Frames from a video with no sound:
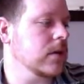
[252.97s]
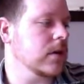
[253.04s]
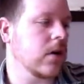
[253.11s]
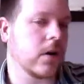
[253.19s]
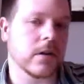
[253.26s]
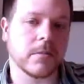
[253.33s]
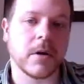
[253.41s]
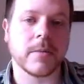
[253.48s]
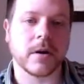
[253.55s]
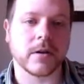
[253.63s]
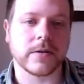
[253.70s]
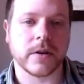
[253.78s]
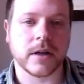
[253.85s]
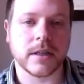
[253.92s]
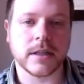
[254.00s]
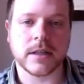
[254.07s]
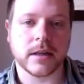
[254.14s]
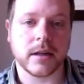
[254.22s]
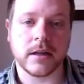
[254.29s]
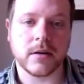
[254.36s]
on the mobile
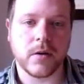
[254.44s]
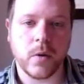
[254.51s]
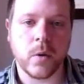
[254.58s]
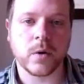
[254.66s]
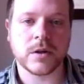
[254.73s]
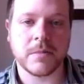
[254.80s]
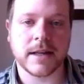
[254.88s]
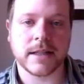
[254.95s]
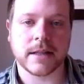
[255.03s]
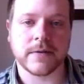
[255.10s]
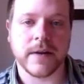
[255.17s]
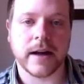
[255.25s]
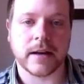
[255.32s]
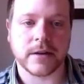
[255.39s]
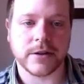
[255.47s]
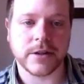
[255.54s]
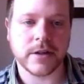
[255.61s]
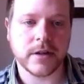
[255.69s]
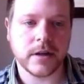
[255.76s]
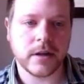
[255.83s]
device it automatically vanished